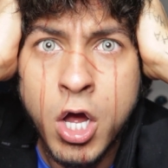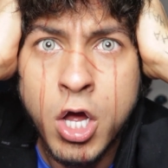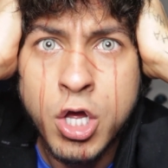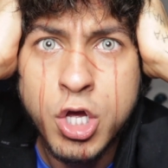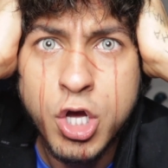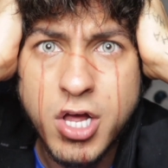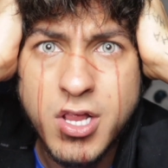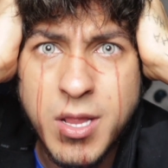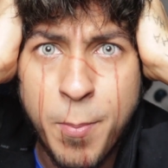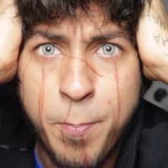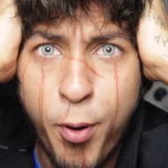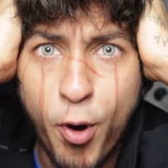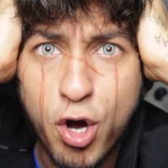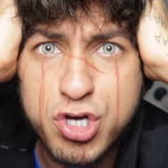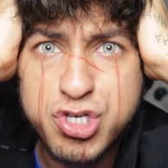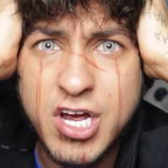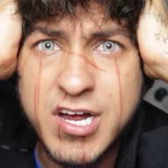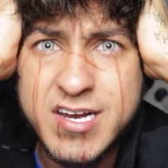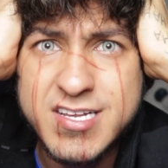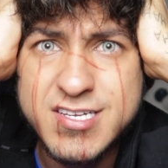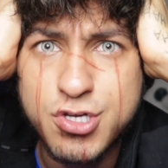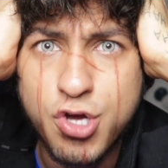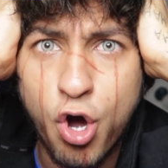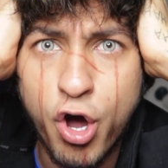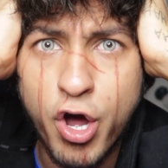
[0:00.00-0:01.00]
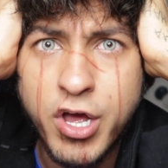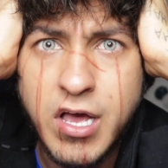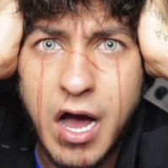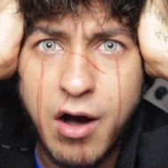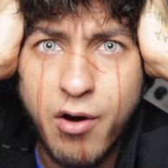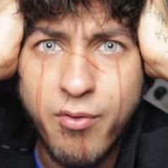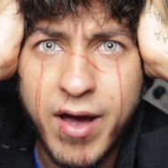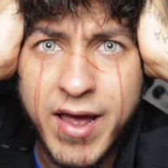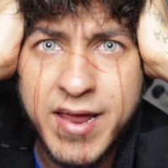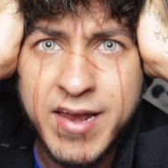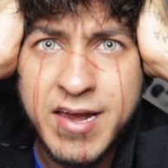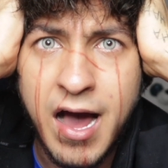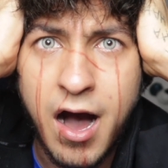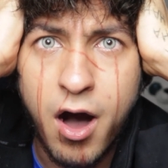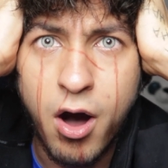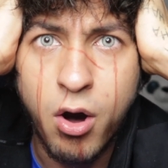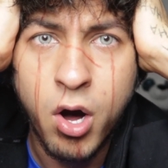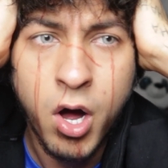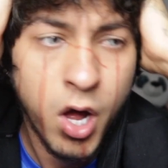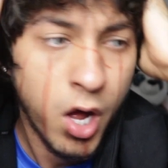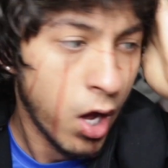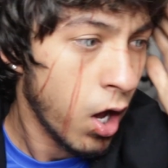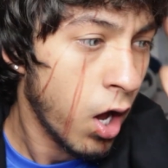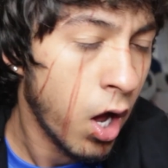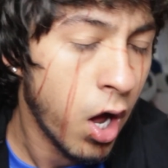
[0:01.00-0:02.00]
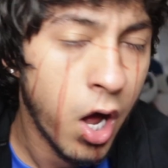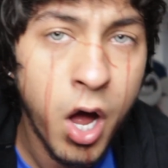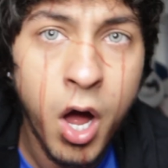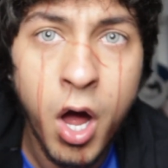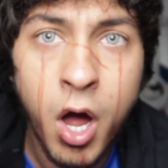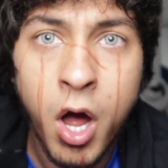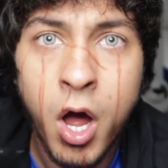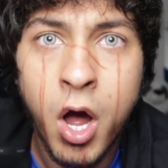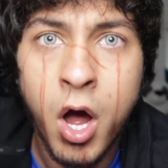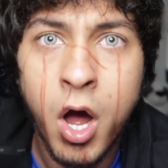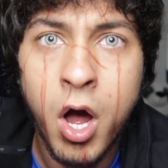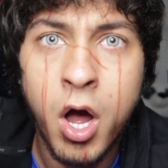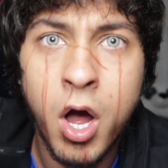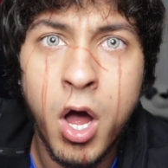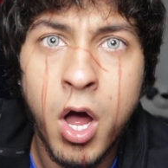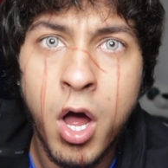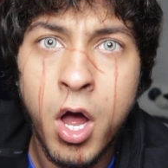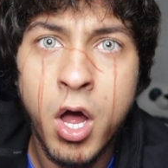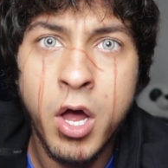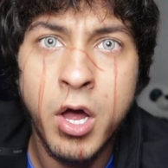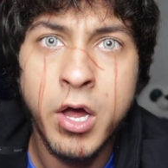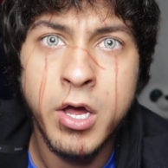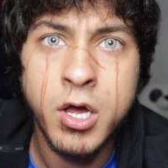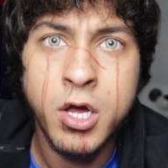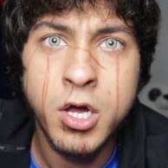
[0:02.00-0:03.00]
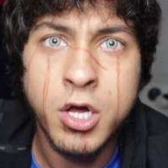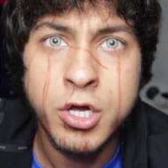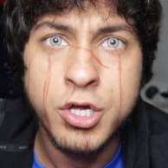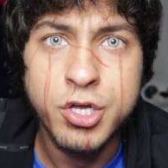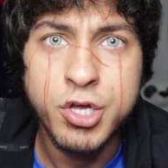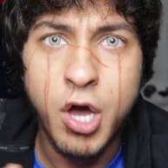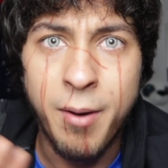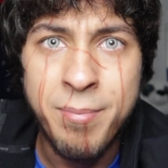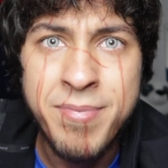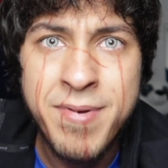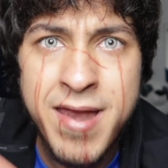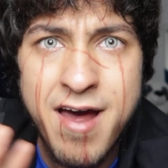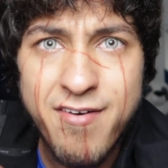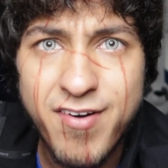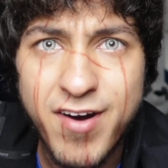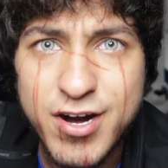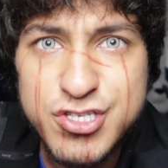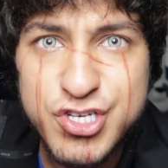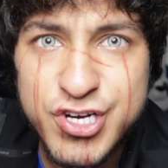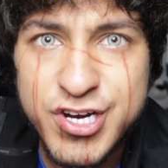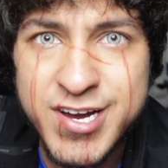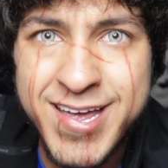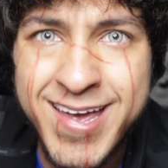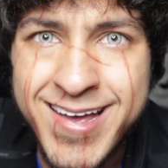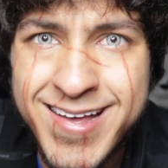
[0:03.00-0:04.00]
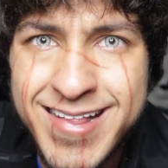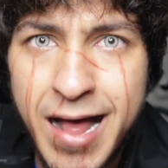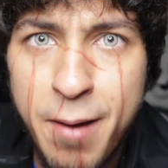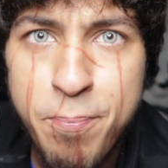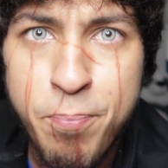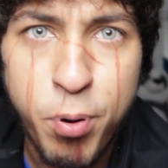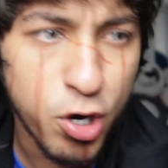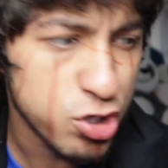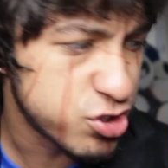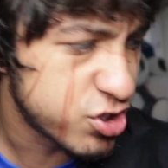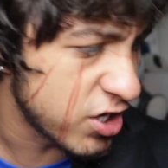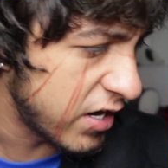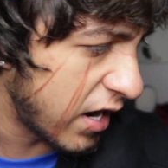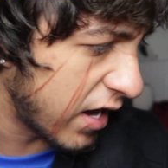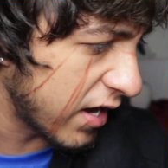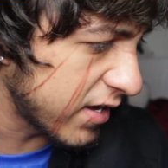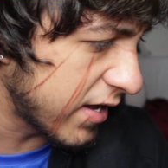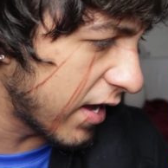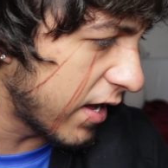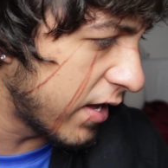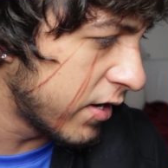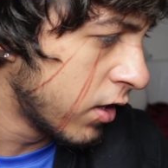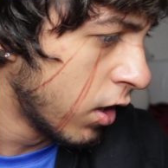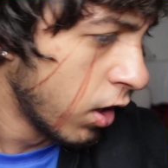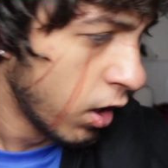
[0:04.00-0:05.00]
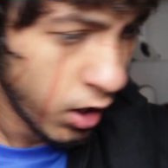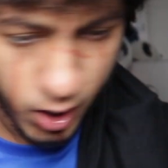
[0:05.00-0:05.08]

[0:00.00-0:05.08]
Yo, the potion is going away now! Yo, I'm never drinking that potion again!